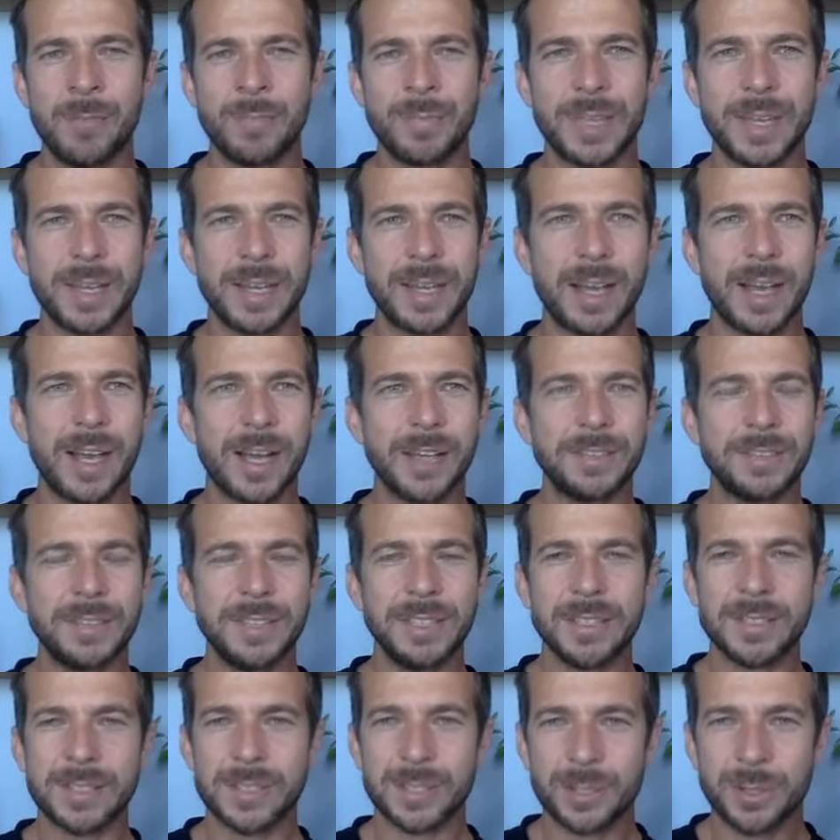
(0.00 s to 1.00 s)
And I feel
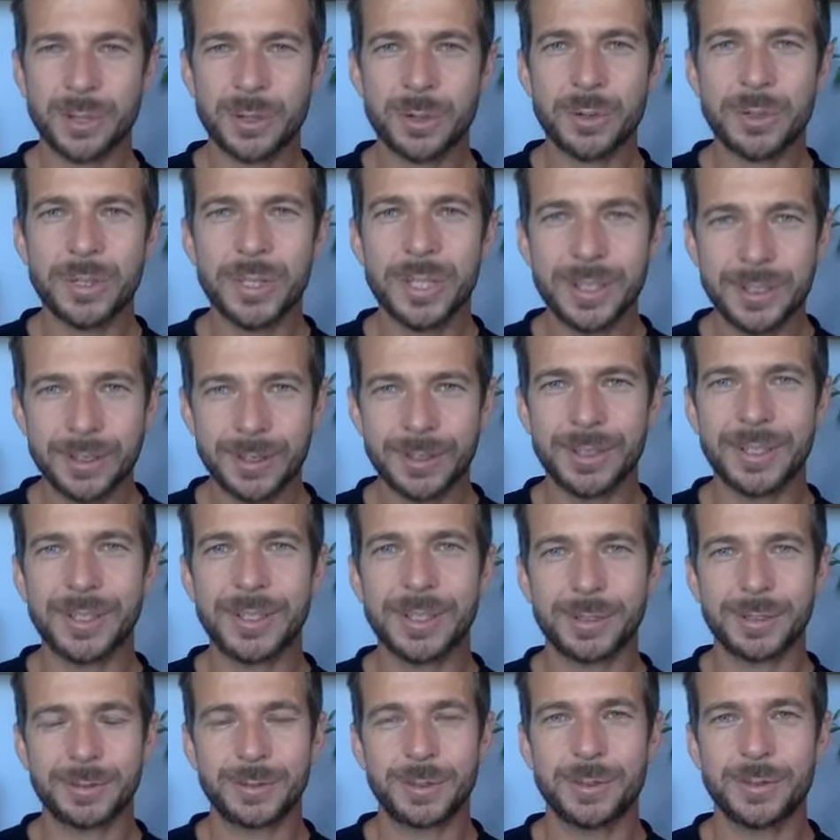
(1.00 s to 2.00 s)
it's a critical
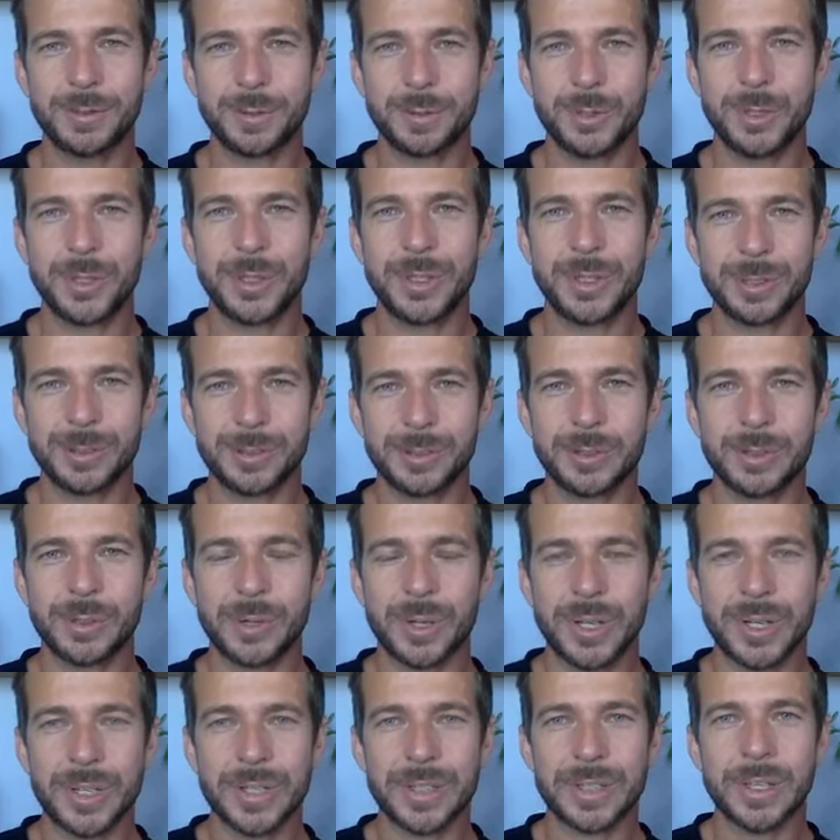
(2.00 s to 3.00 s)
year to the body of
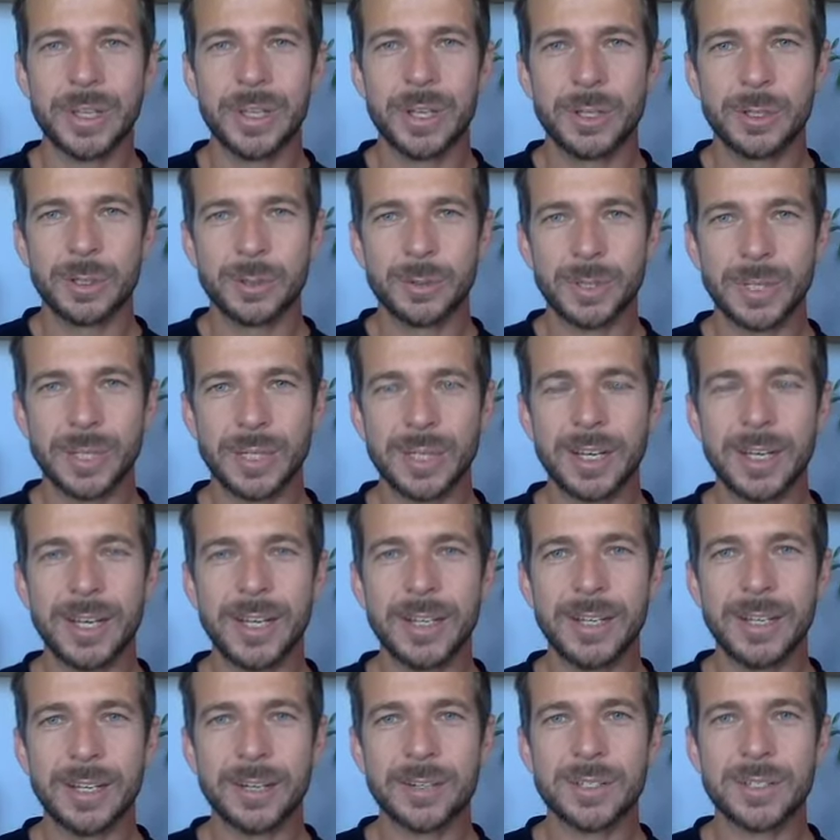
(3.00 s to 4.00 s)
Christ to
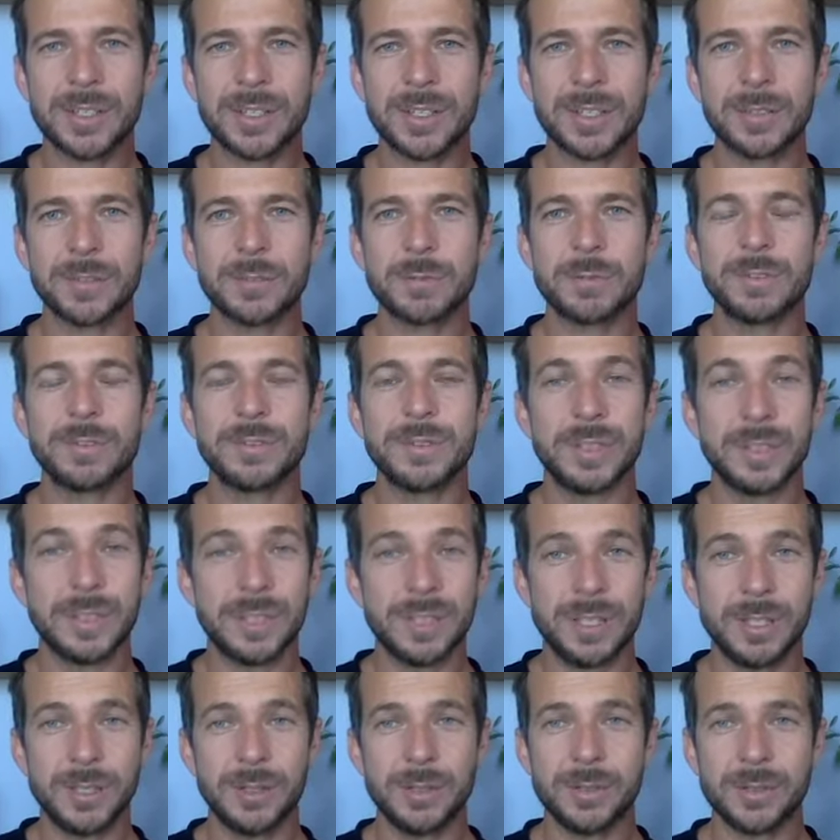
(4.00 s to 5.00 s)
align ourselves with the
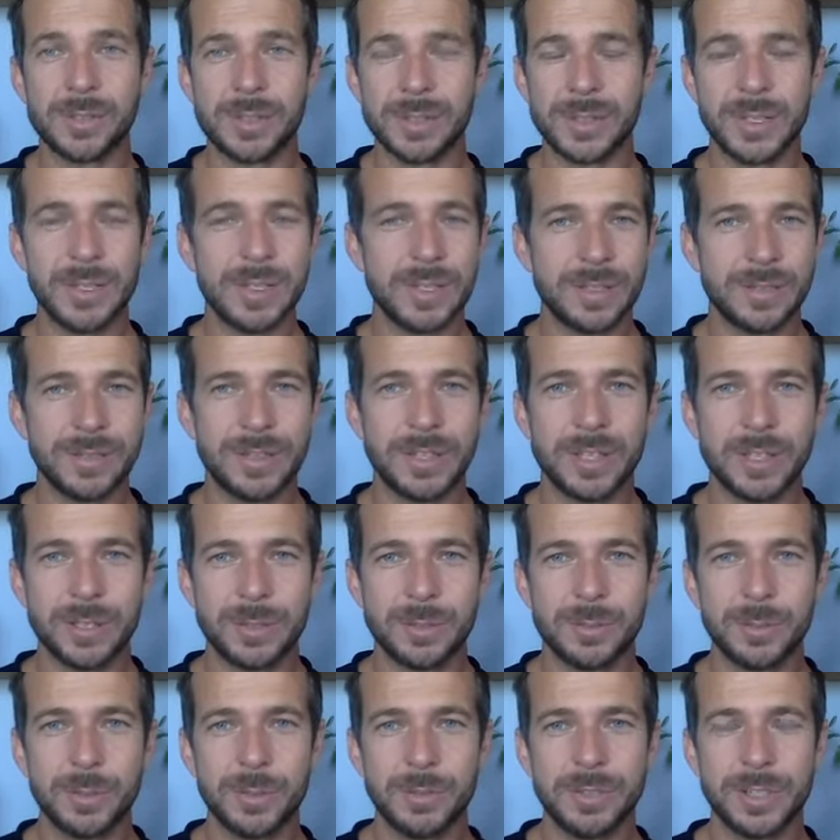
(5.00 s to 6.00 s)
new season that He's
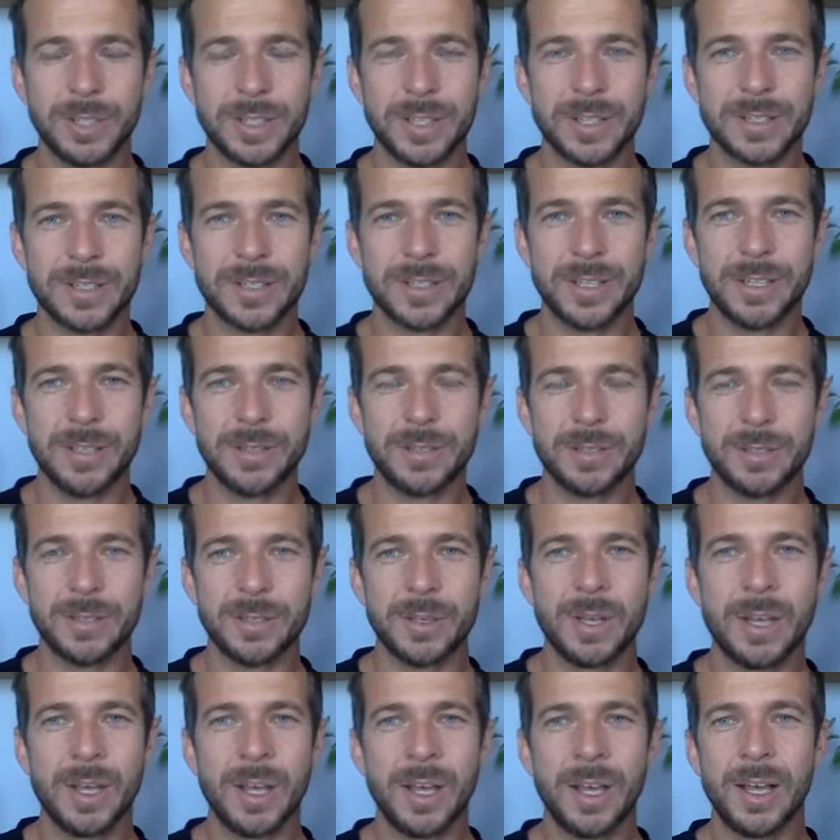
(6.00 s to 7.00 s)
moving us into,
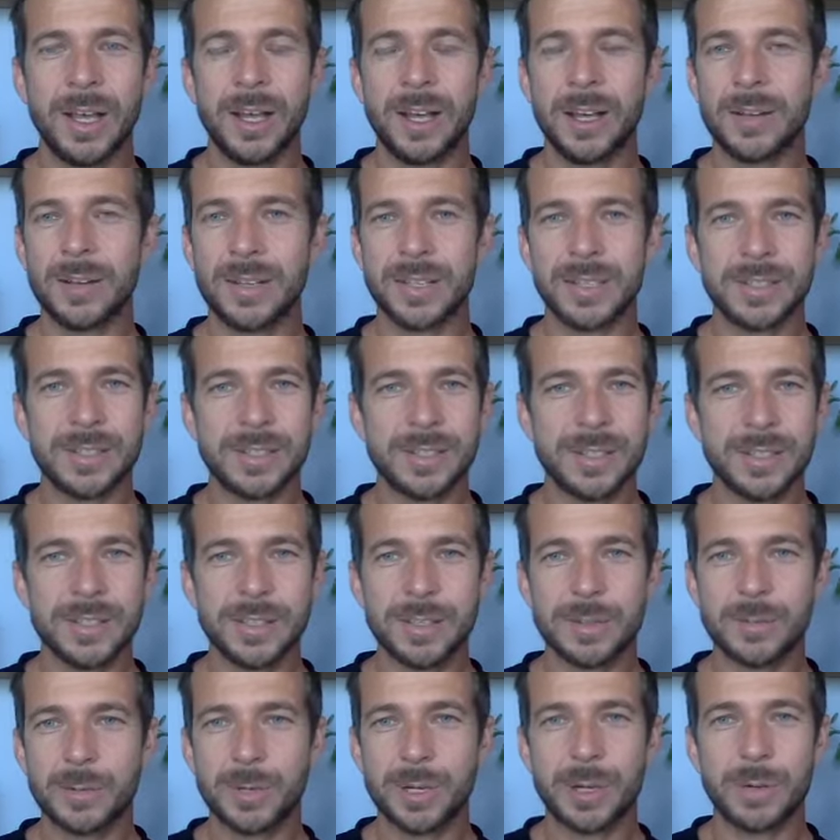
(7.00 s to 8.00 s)
a
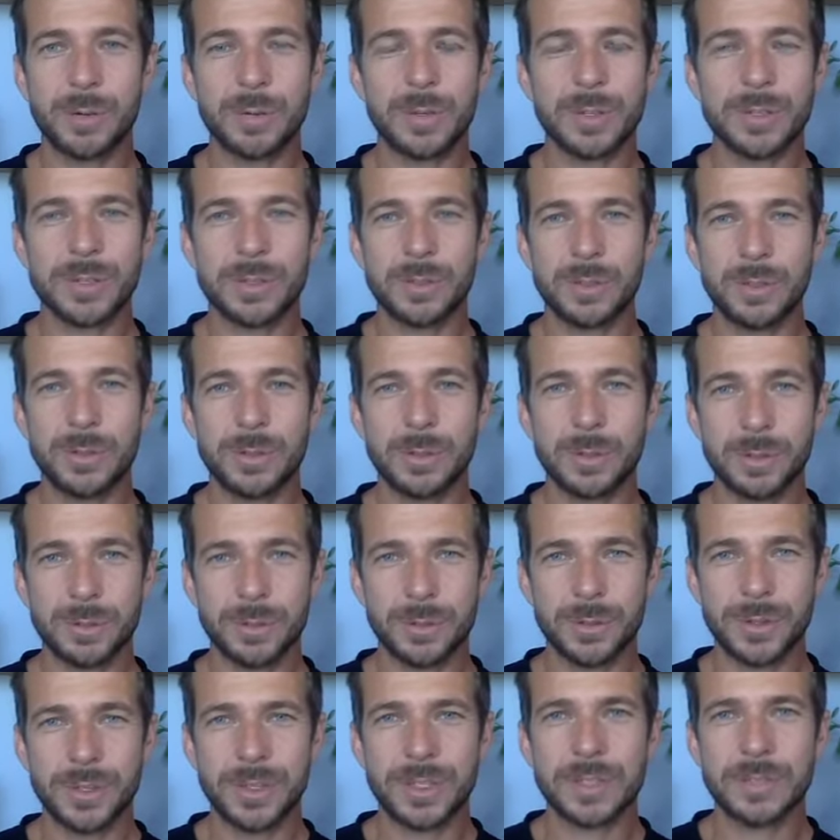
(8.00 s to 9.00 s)
season where He wants to do
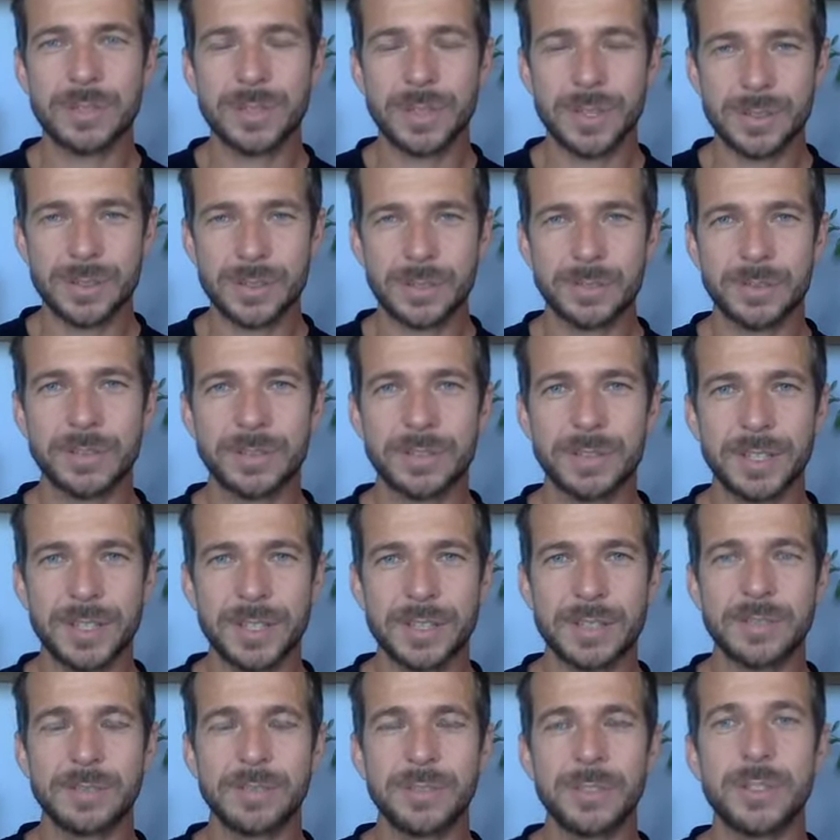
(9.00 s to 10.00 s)
glorious things on the
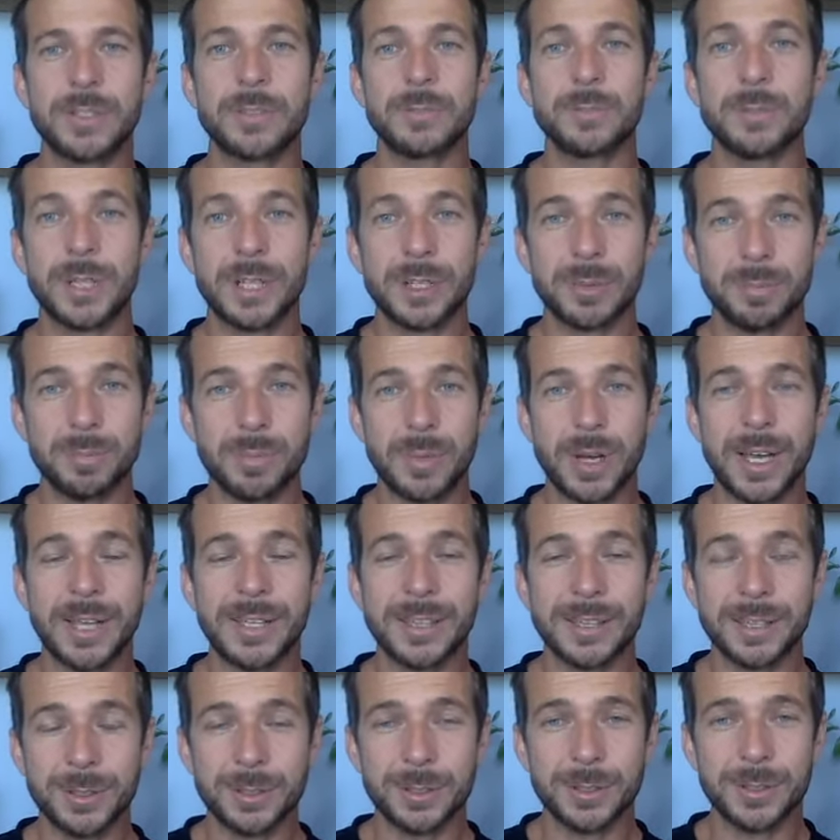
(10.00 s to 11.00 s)
face of the earth, but it might
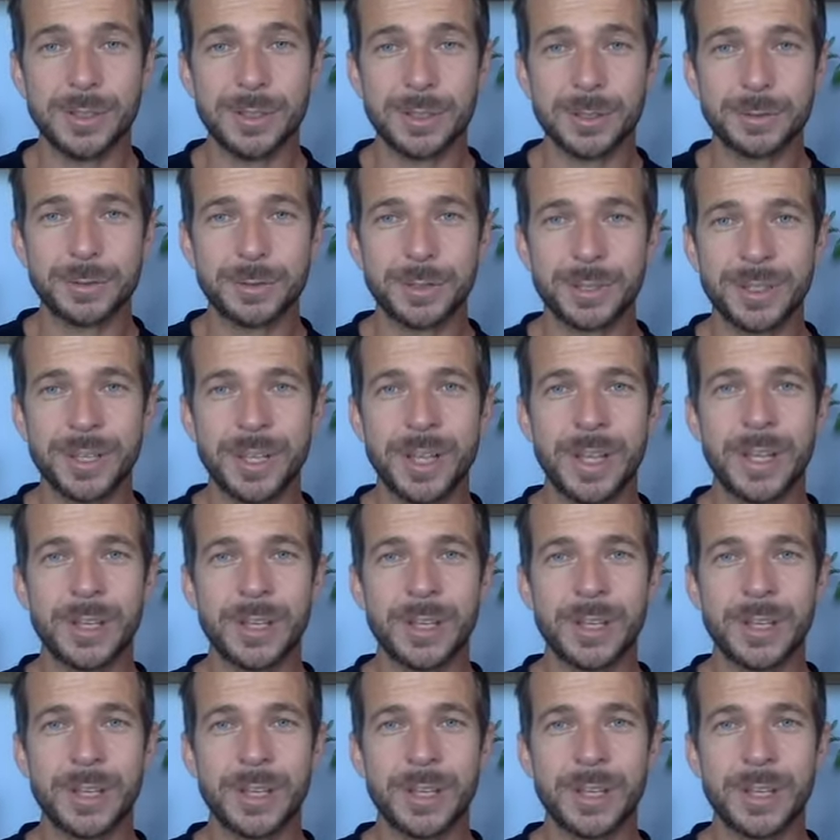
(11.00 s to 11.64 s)
look different.